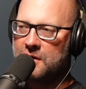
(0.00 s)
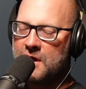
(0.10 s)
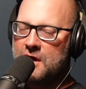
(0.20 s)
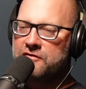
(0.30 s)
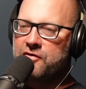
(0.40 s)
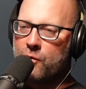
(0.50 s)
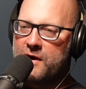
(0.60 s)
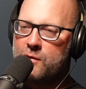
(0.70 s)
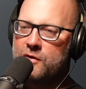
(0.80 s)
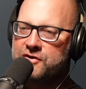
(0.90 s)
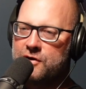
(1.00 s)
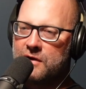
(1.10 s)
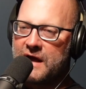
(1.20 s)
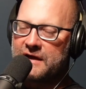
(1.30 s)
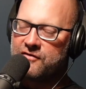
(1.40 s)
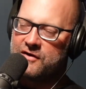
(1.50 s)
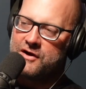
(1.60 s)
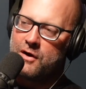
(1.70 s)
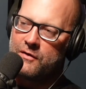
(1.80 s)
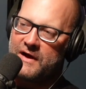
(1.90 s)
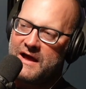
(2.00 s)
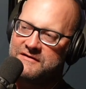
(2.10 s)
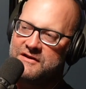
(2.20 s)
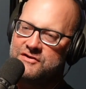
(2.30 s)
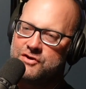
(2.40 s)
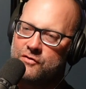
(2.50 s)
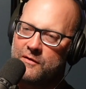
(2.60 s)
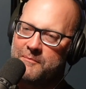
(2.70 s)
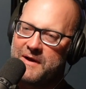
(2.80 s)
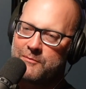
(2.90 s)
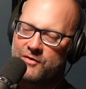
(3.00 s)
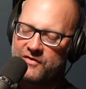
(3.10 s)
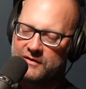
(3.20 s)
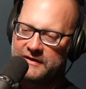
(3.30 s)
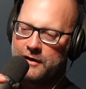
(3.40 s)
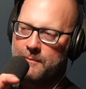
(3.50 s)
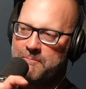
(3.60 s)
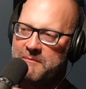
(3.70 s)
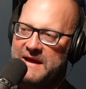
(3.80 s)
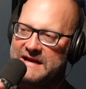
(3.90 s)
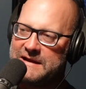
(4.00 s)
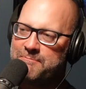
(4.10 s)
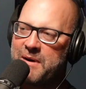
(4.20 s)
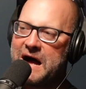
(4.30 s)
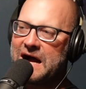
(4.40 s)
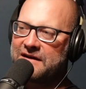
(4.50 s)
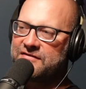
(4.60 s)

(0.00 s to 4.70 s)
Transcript: So we would do do you remember the little mini boxes?